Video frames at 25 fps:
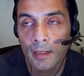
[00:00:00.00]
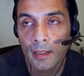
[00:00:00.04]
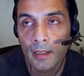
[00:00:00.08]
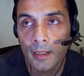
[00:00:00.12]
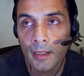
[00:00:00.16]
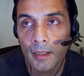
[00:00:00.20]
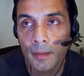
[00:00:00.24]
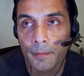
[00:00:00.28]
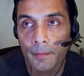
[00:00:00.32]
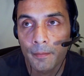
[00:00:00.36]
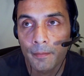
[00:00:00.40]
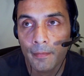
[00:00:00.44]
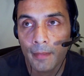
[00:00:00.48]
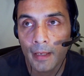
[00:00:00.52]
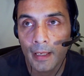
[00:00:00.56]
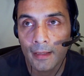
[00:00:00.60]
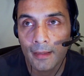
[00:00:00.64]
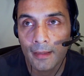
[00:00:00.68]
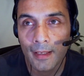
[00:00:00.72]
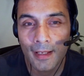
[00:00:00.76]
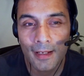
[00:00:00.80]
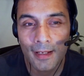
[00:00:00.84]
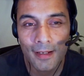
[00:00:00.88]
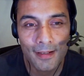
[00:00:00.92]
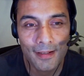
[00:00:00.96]

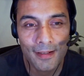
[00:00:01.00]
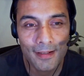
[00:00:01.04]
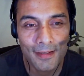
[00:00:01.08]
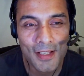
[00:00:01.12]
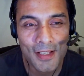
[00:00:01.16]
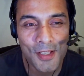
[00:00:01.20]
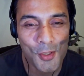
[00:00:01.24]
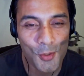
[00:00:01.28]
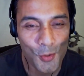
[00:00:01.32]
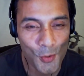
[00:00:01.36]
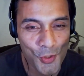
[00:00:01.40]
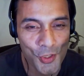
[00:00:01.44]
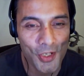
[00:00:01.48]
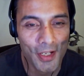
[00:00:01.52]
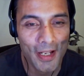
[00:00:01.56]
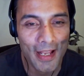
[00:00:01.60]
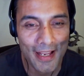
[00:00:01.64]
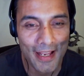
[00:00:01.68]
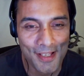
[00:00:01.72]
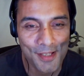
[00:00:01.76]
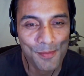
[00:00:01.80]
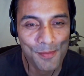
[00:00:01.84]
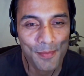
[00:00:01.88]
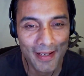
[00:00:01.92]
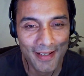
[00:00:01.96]
And then the social
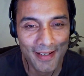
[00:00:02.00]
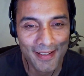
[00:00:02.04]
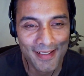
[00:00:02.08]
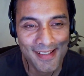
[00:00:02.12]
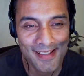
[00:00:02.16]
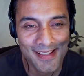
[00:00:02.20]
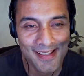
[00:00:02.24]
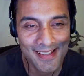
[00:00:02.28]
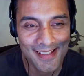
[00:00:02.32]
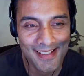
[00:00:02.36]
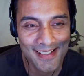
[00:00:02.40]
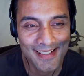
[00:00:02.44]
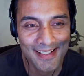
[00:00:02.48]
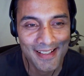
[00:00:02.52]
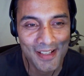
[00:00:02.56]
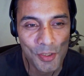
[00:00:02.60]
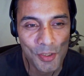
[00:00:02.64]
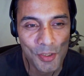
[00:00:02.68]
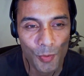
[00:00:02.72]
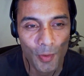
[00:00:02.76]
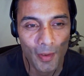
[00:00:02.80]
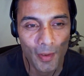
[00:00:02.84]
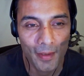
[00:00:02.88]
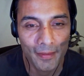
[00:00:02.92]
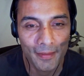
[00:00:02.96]
aspects
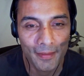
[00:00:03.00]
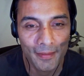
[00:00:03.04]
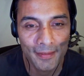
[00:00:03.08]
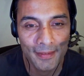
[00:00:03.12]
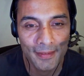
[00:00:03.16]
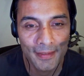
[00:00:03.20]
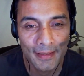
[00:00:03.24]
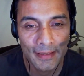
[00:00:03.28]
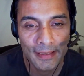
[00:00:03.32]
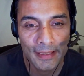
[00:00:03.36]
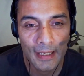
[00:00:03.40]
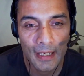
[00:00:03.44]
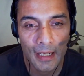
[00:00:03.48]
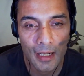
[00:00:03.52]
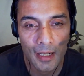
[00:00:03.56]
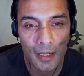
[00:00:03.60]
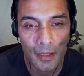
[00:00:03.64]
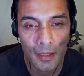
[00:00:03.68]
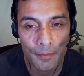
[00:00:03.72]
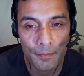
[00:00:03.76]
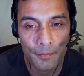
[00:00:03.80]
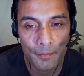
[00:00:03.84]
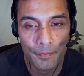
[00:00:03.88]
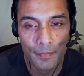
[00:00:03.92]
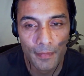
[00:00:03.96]
as well.
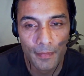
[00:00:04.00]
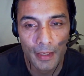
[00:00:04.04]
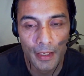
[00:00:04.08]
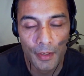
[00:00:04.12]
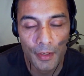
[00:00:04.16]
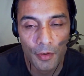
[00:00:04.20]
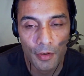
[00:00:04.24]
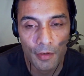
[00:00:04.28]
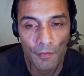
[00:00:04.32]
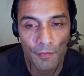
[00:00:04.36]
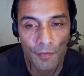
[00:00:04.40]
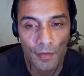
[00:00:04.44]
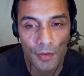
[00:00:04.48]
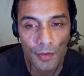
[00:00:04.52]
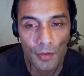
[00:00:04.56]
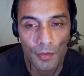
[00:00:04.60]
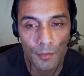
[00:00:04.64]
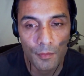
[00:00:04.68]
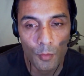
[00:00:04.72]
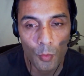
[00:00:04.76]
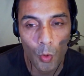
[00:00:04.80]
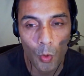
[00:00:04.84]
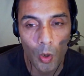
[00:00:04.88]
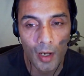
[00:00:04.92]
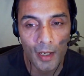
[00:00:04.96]
If you
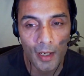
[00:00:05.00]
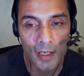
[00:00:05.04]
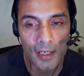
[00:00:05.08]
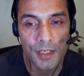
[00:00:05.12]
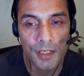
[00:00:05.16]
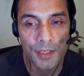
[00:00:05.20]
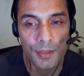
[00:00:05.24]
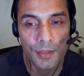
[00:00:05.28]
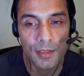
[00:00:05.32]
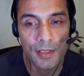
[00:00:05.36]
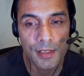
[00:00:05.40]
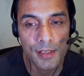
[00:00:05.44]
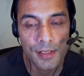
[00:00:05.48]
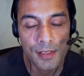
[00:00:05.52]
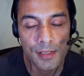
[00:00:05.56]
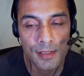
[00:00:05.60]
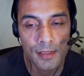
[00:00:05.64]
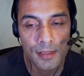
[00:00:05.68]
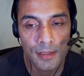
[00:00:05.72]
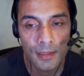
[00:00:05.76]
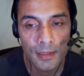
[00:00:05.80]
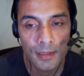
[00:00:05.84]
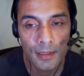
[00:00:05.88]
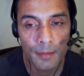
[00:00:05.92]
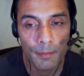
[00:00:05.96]
walk into this
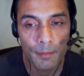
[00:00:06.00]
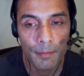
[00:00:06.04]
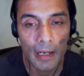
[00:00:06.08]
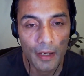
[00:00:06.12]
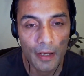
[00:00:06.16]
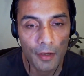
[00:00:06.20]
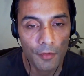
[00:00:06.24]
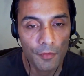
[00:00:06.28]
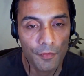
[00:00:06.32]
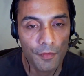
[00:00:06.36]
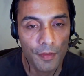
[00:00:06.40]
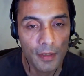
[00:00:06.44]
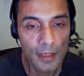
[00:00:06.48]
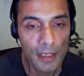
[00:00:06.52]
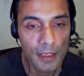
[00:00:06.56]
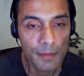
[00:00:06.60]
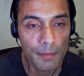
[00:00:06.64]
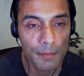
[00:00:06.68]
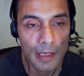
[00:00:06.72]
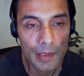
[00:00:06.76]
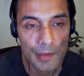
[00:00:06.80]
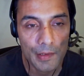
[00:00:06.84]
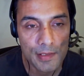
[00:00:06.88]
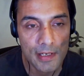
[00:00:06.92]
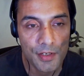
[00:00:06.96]
biophilic,
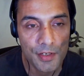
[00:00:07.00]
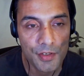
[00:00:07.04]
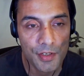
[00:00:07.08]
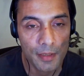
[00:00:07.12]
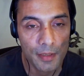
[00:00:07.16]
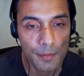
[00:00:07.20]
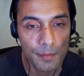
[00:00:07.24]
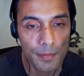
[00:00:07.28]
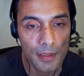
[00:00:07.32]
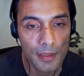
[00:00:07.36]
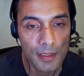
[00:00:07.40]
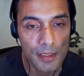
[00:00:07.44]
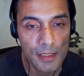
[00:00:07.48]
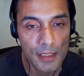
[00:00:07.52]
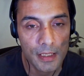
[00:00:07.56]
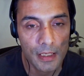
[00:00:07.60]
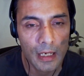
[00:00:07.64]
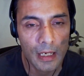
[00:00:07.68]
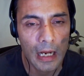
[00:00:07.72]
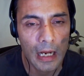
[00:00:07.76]
biocentric building,